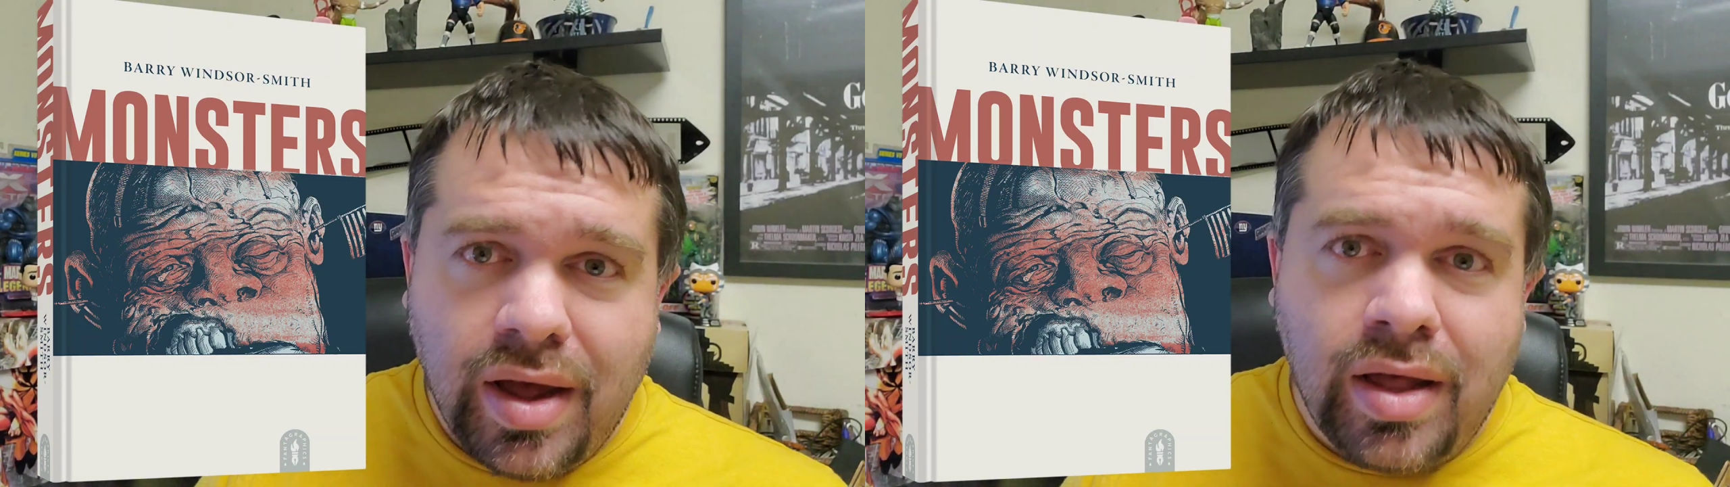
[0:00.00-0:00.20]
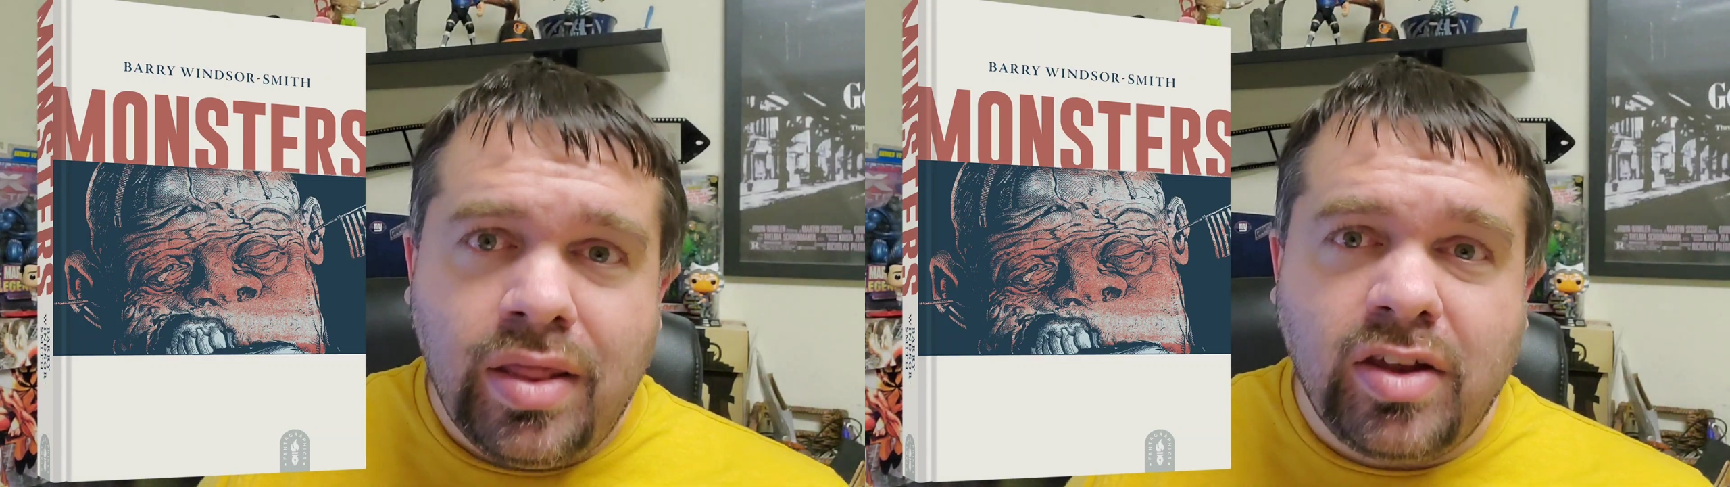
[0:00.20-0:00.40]

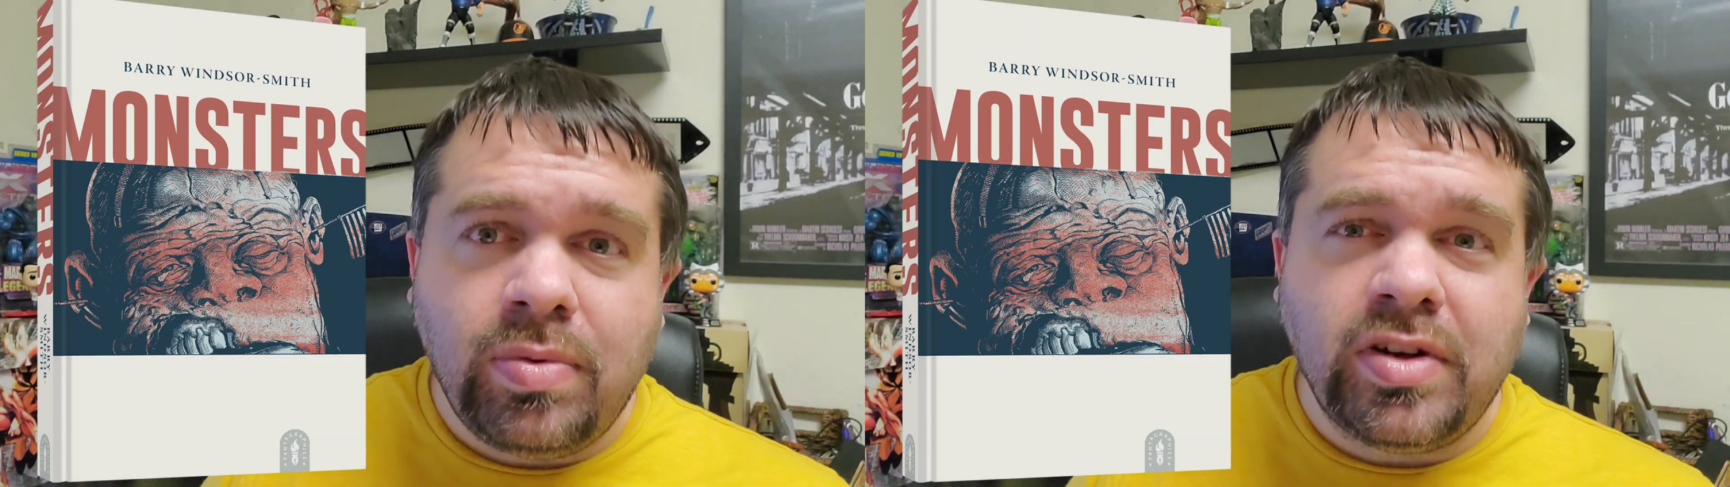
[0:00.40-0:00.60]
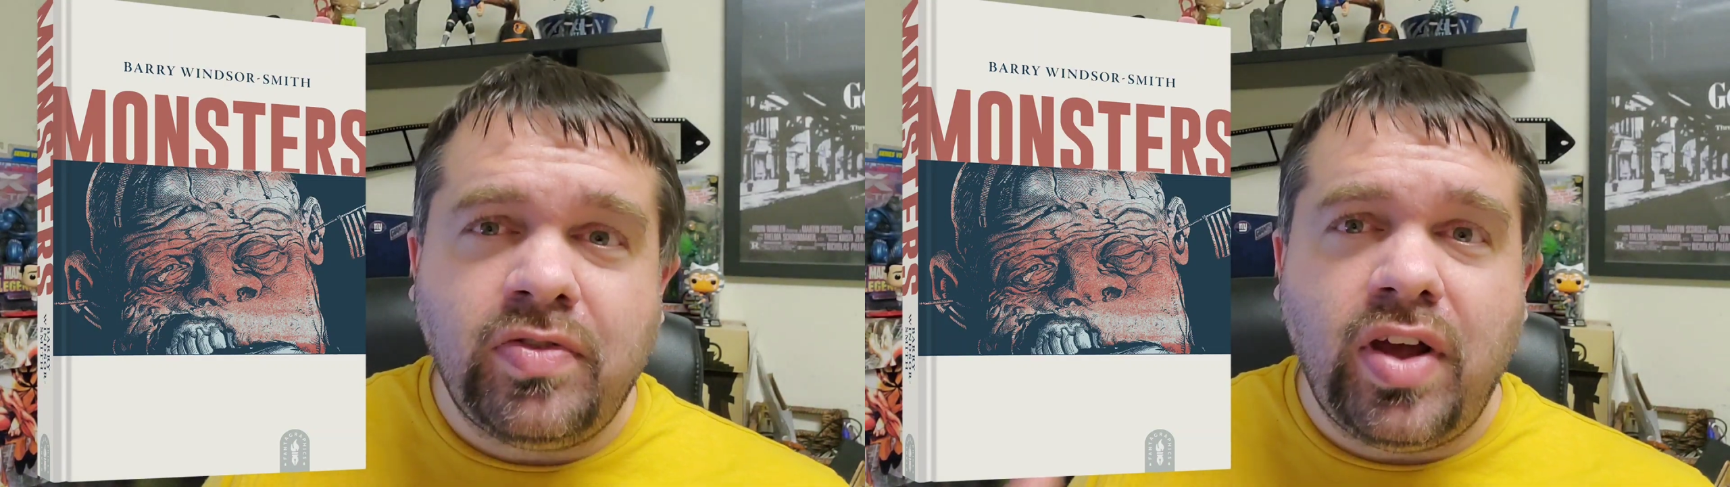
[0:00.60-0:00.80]
this
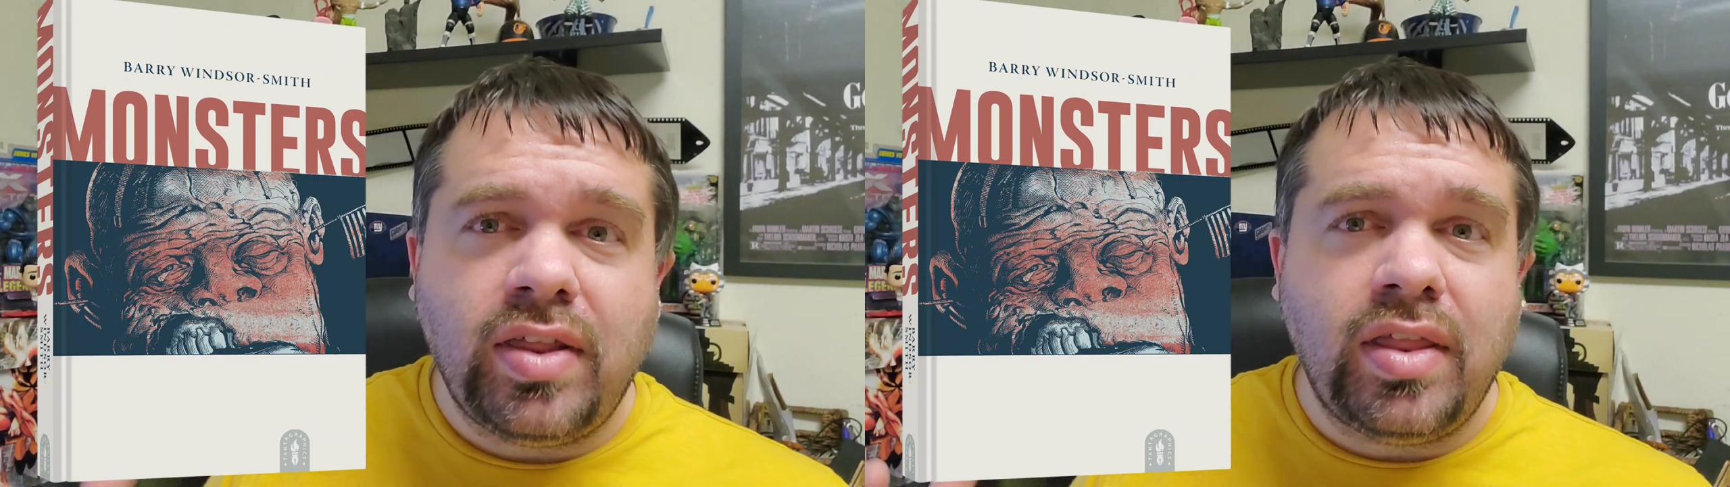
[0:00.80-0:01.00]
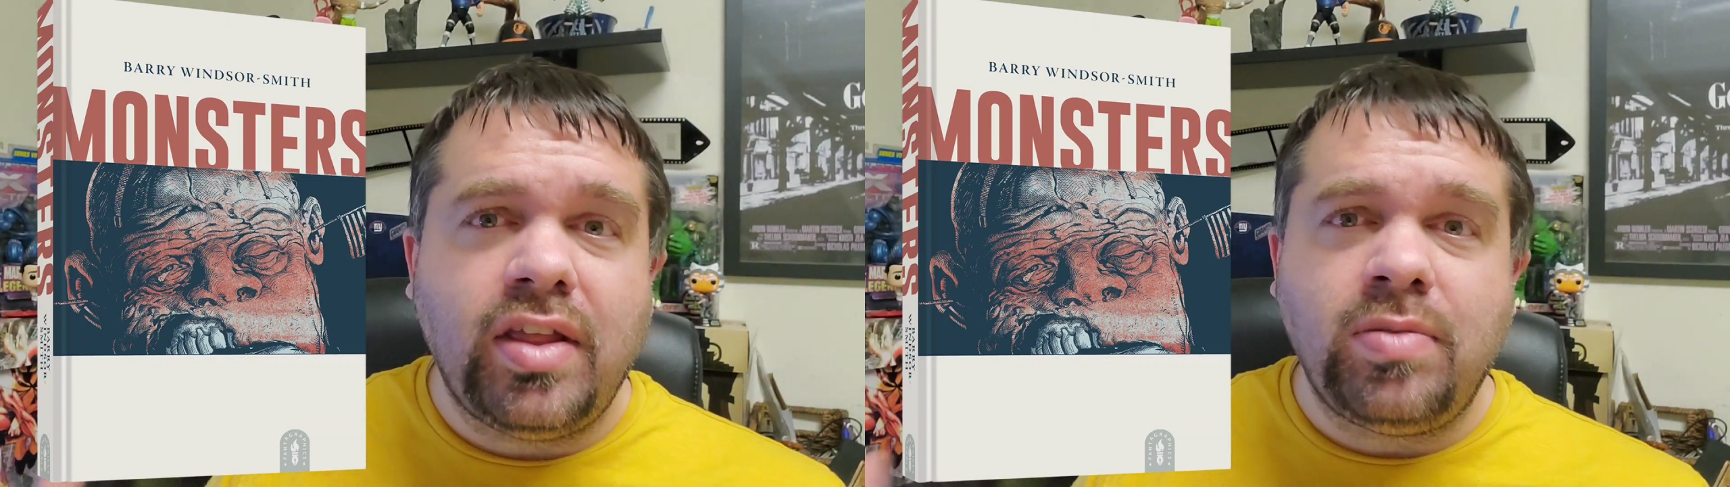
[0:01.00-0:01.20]
much
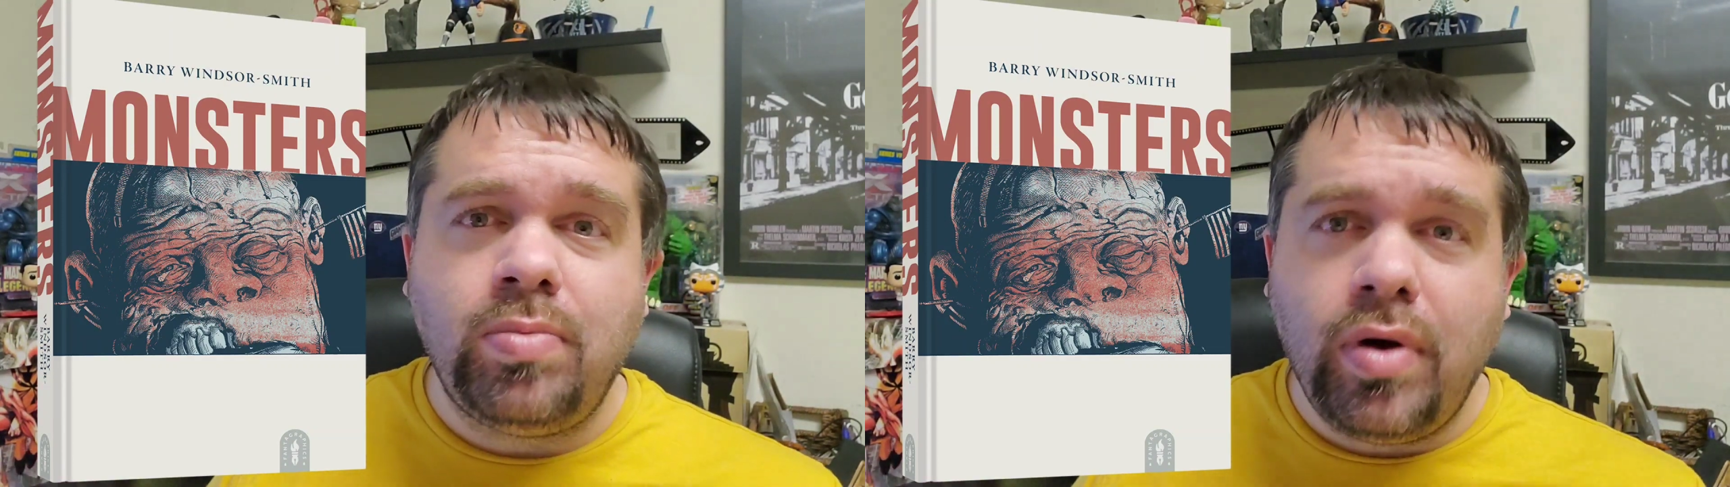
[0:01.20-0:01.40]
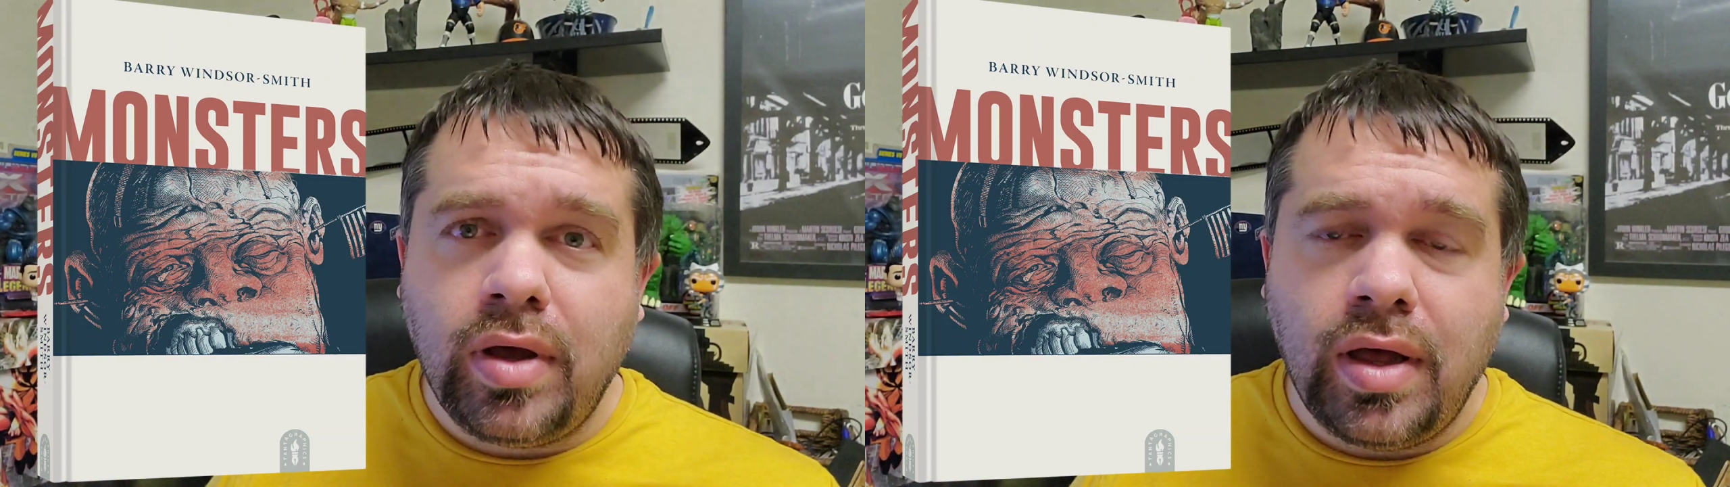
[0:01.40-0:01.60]
faith in this book,